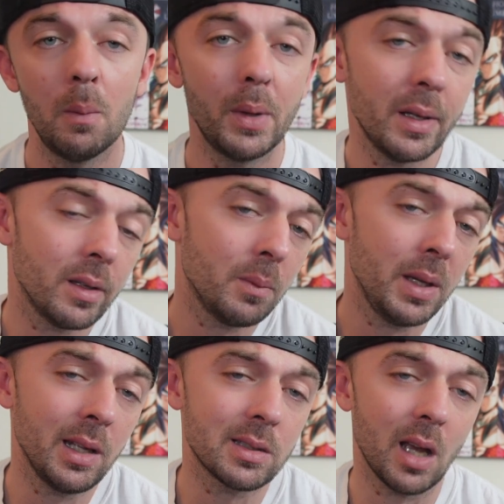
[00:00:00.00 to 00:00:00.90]
But in the
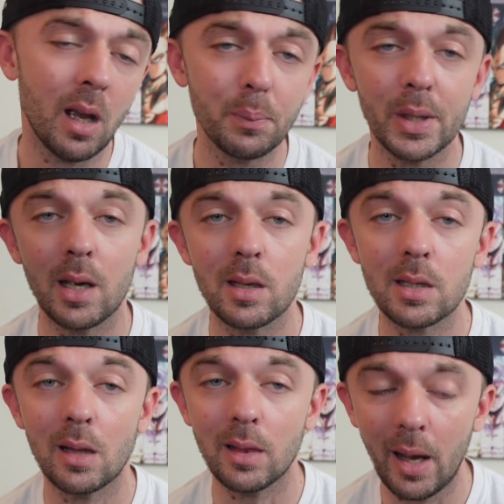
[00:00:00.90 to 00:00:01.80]
meantime, please
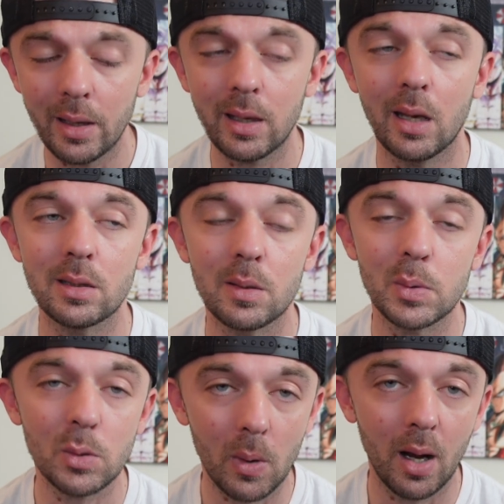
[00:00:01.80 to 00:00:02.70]
like and
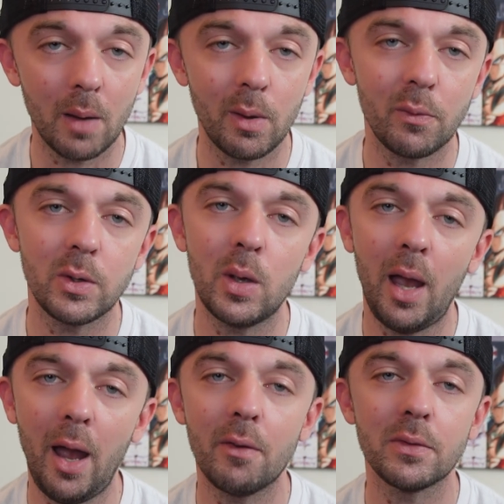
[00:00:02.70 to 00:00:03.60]
subscribe if you
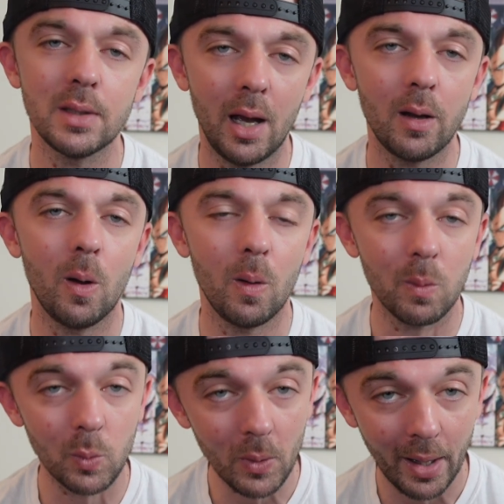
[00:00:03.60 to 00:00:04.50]
have not
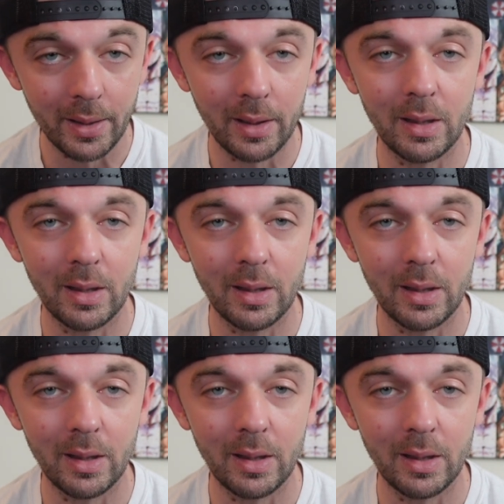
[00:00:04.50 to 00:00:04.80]
already.